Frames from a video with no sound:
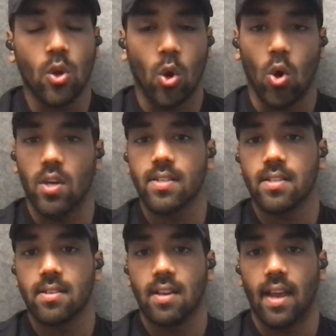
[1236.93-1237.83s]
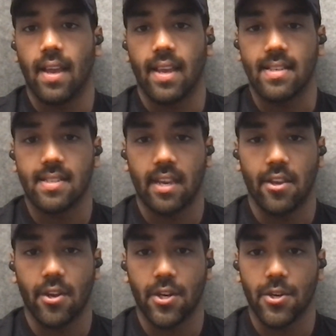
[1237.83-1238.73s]
course, I guess, that
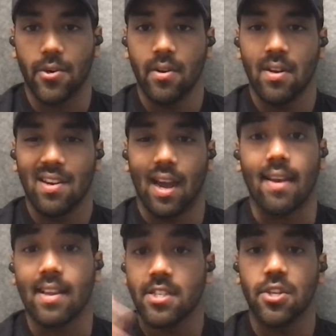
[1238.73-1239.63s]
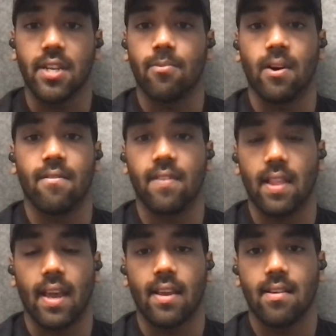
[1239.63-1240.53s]
you could do, unless you did one for
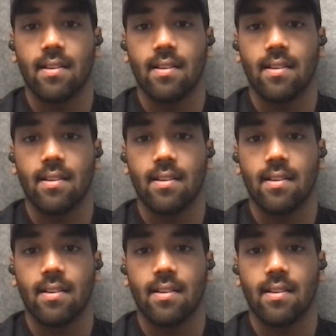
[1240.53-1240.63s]
like,